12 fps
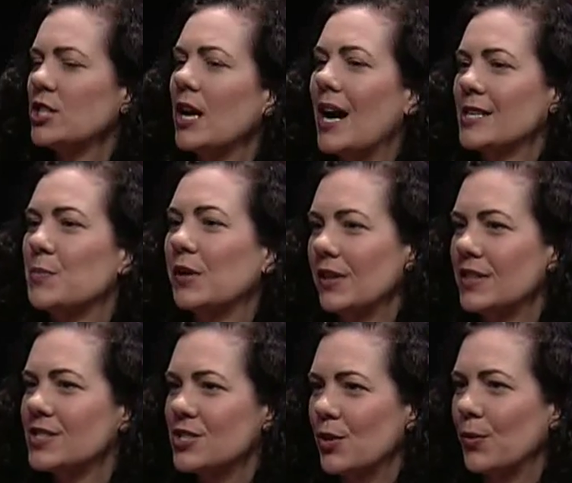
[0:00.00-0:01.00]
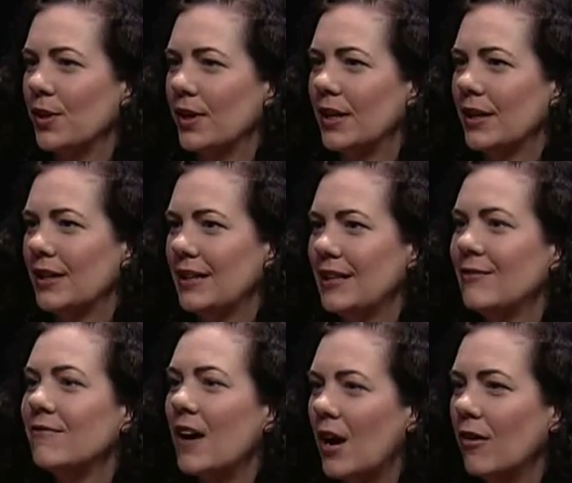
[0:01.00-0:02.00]
hospitalists are really
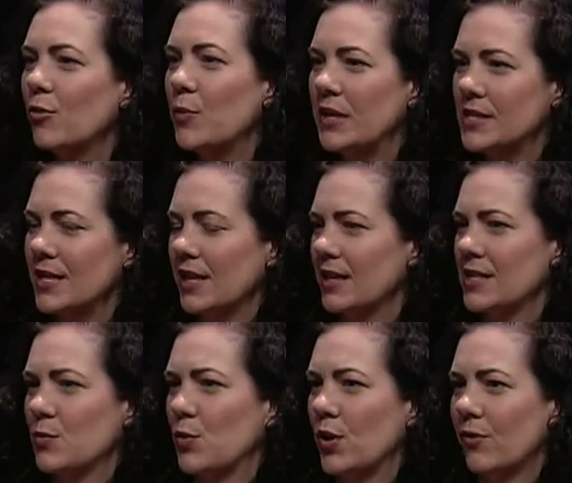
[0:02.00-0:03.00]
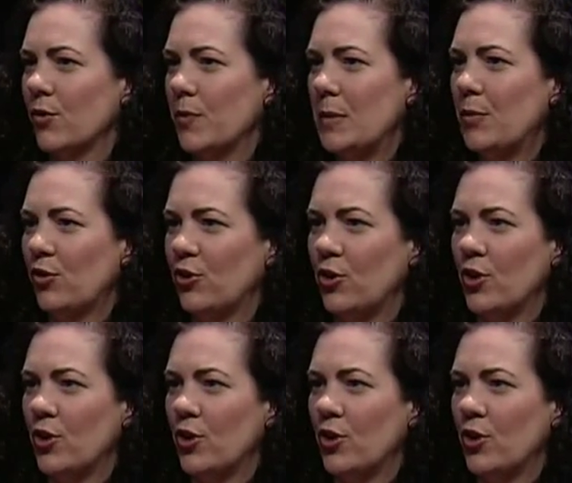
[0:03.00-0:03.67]
involved, because I think it's important for people to know.